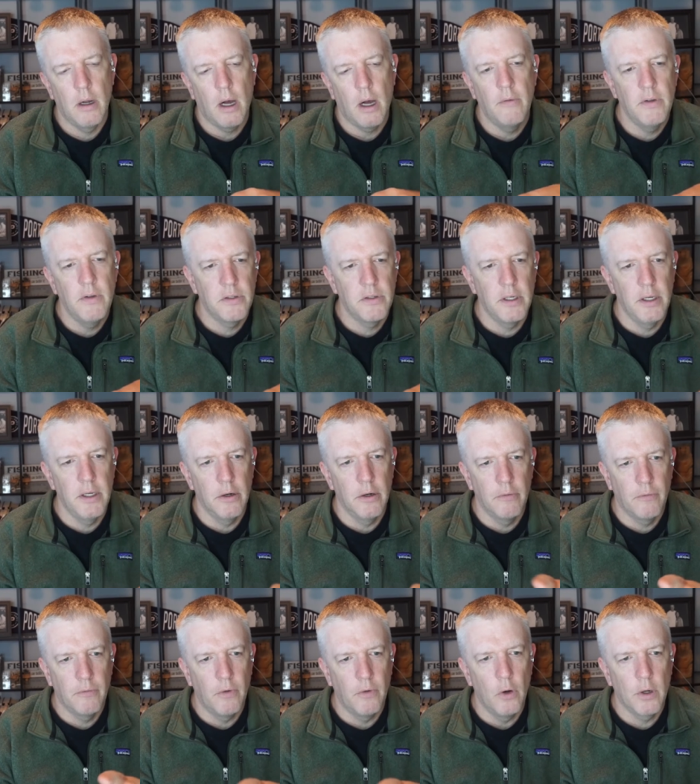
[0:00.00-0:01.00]
Obviously,
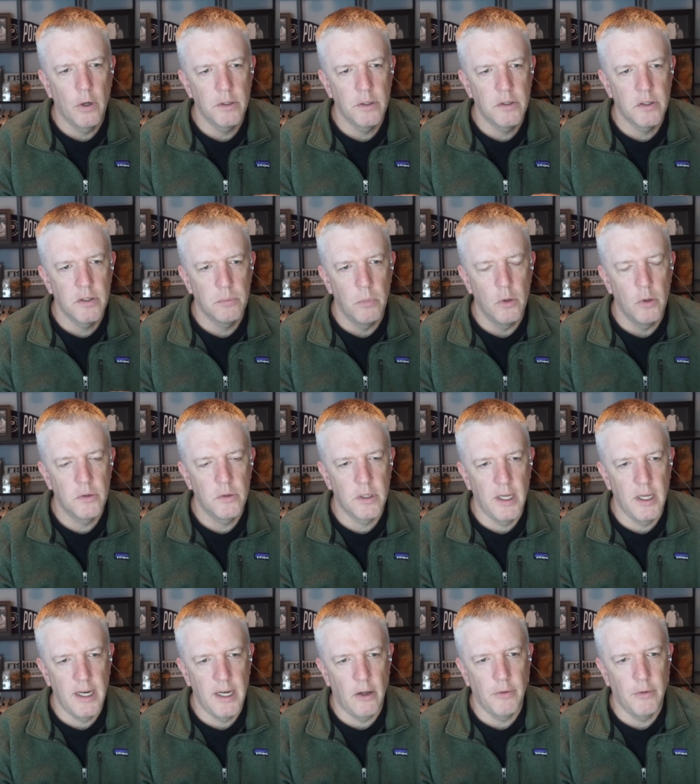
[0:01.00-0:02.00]
your focus is
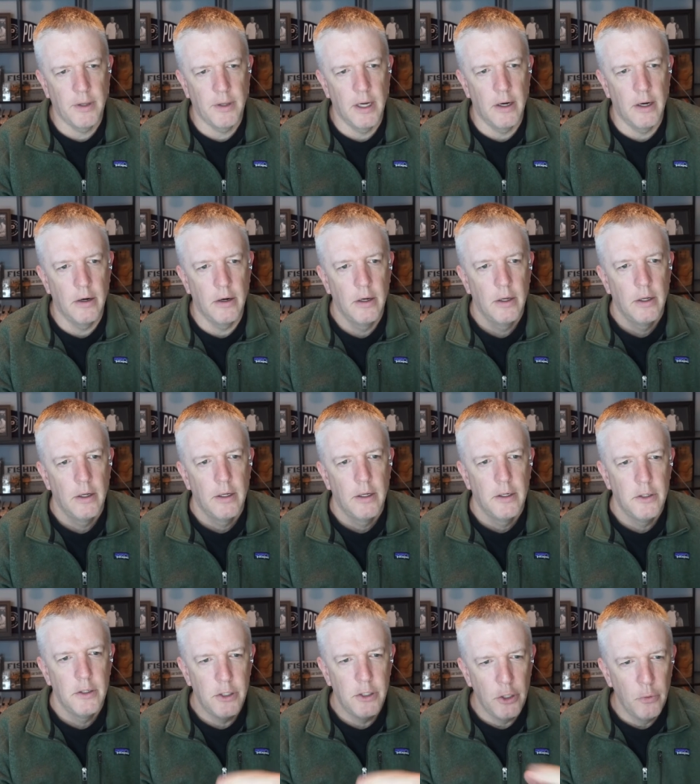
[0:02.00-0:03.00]
mostly in healthcare.
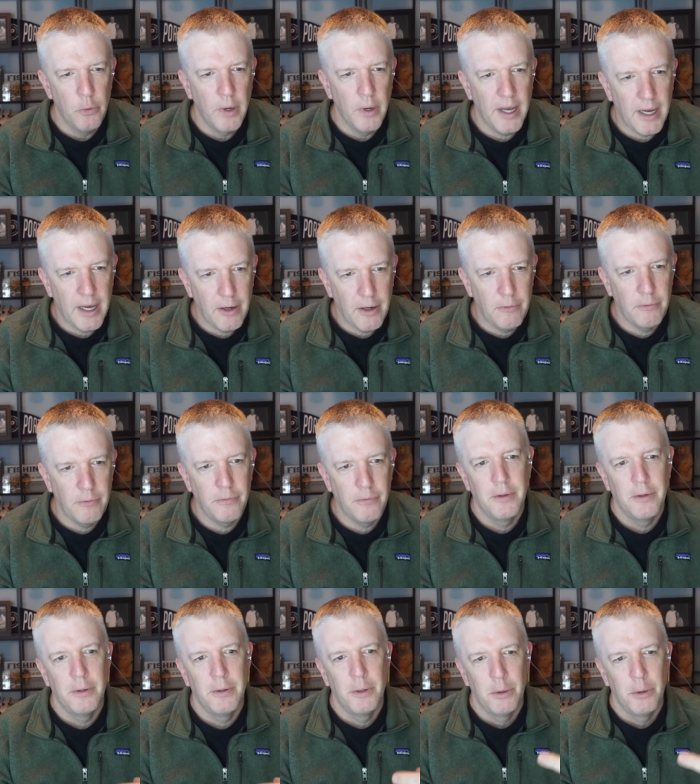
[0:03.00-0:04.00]
Do you have
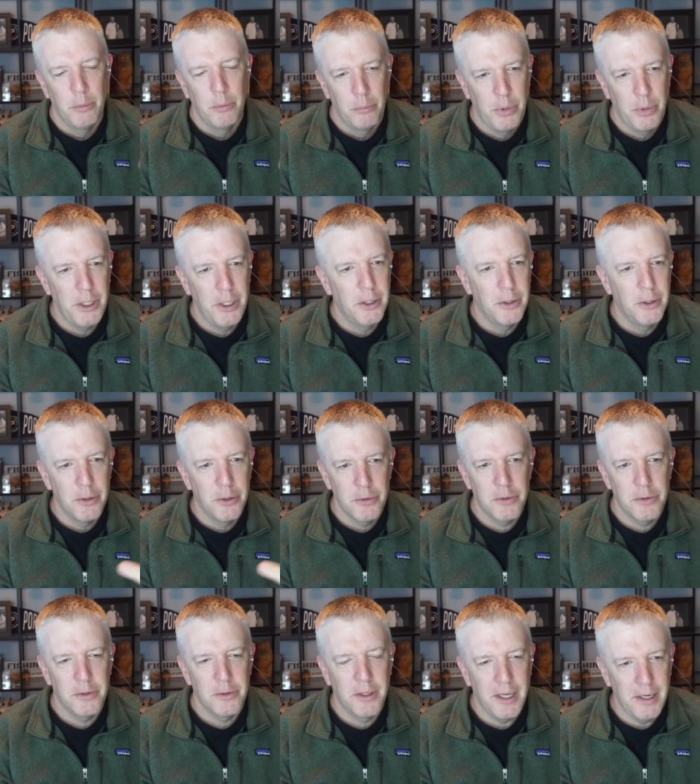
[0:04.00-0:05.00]

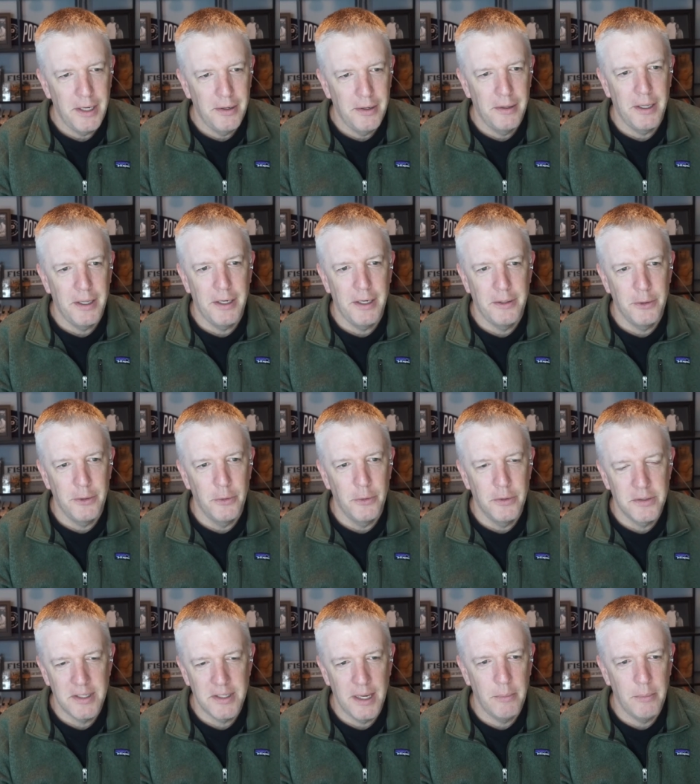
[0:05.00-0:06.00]
peers that do
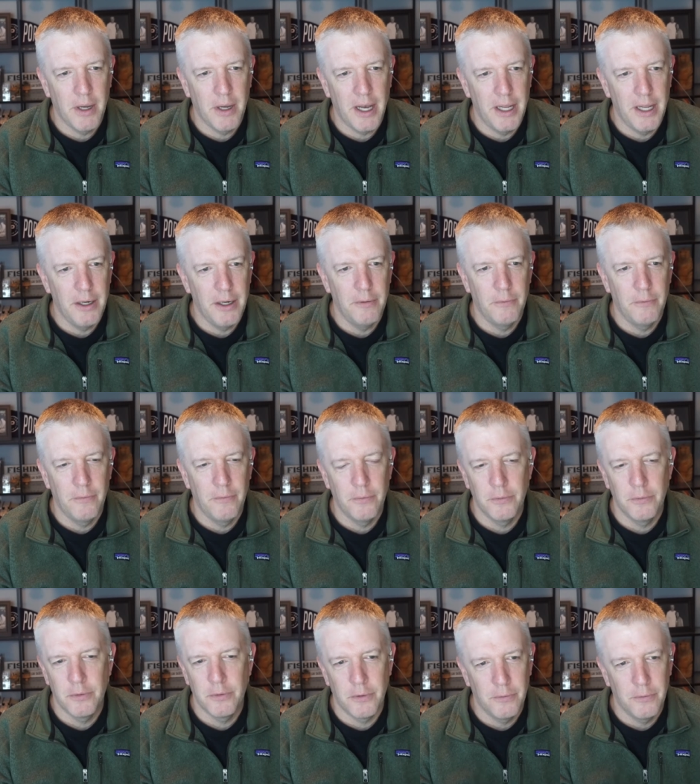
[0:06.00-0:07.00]
the same kind of
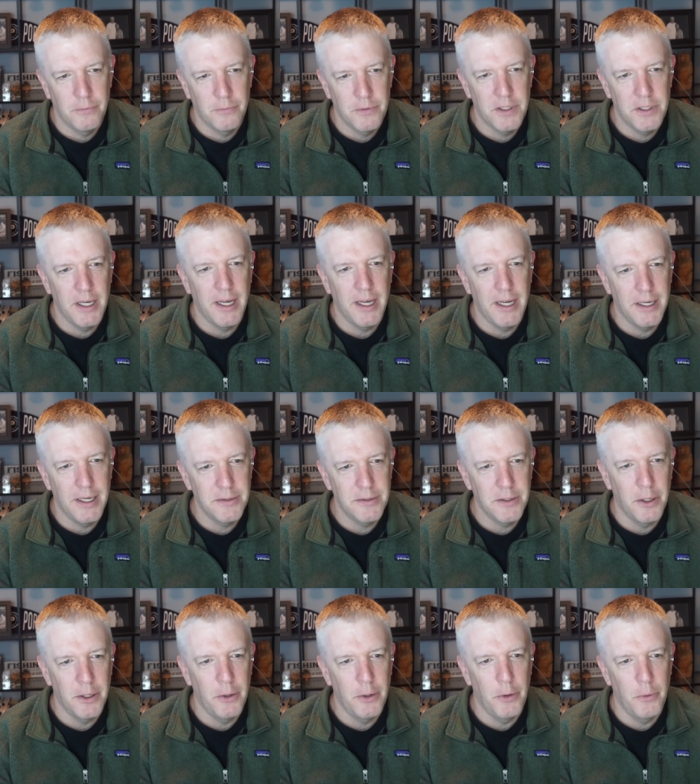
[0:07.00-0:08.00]
sort of
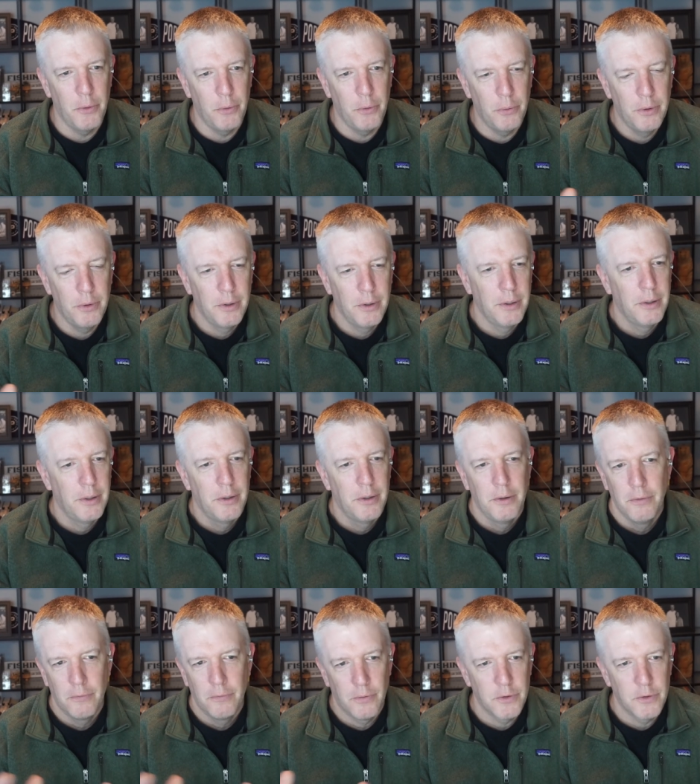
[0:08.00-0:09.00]
CISO
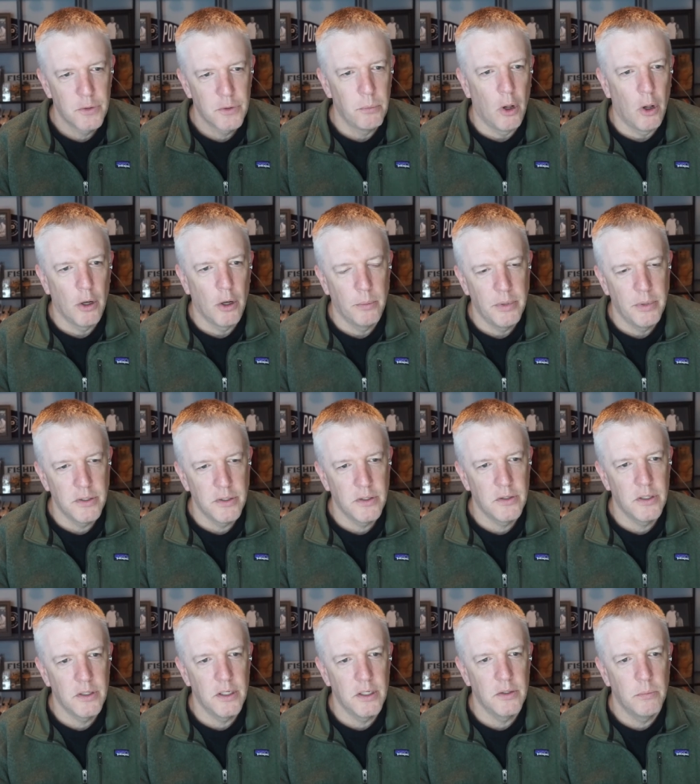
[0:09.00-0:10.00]
for smaller
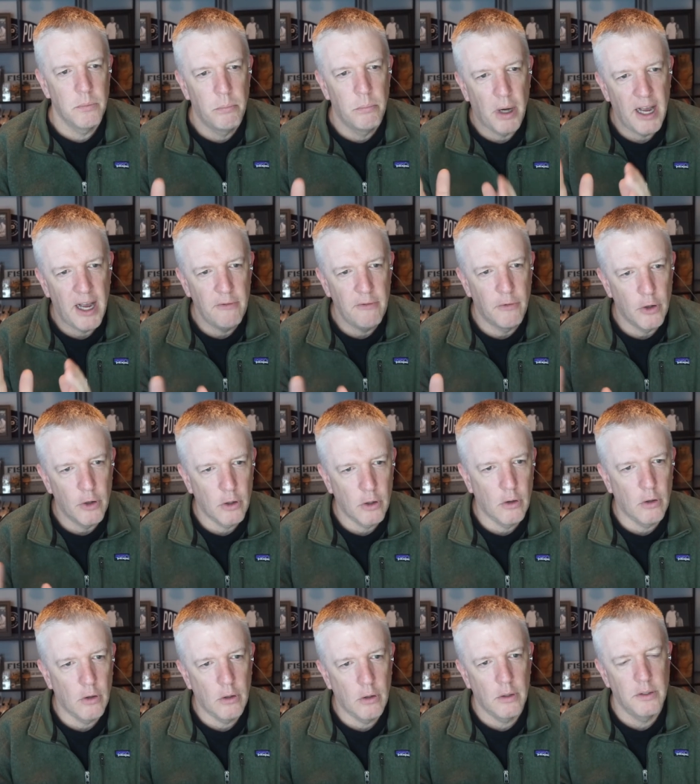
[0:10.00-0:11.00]
businesses by
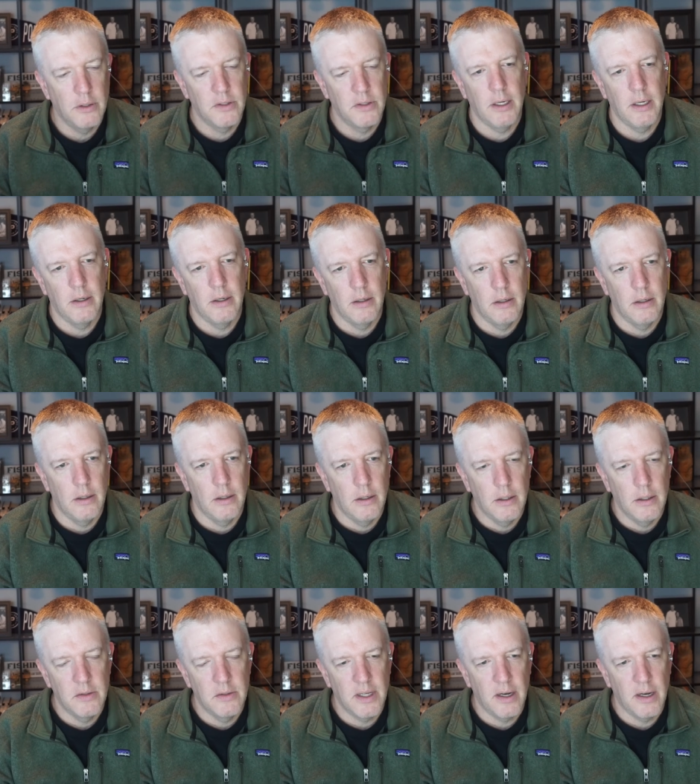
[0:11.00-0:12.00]
vertical?
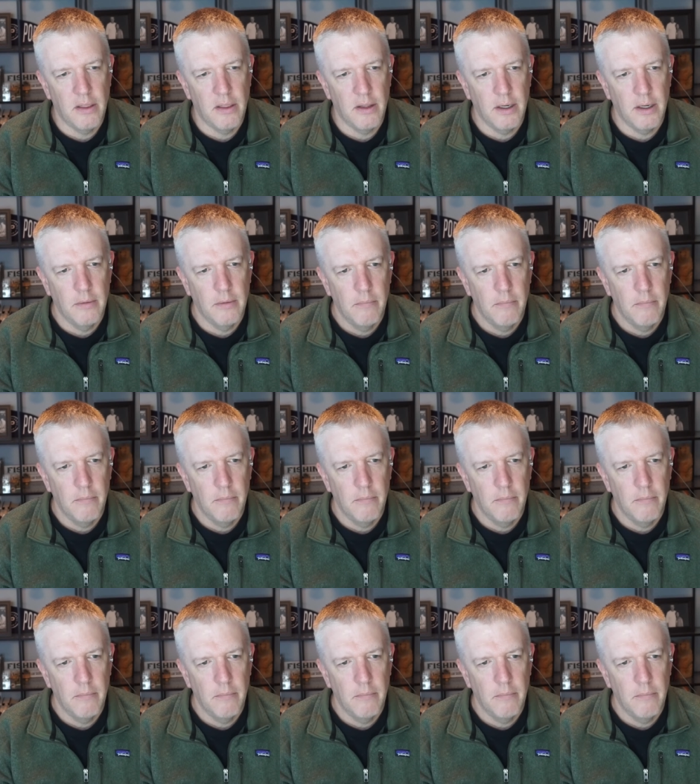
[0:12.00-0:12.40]
Is that a thing?